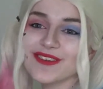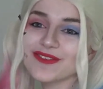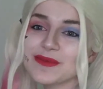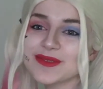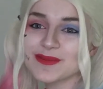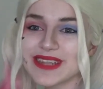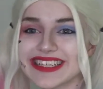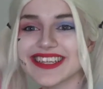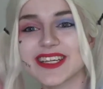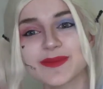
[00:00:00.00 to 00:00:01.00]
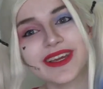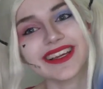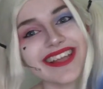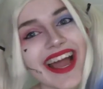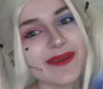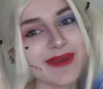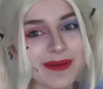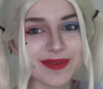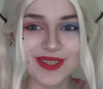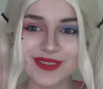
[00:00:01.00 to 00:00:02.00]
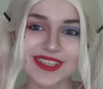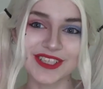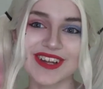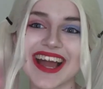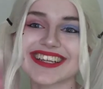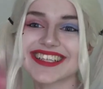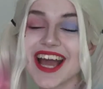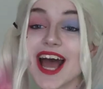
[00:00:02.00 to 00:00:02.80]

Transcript: film some TikToks because I am absolutely trash.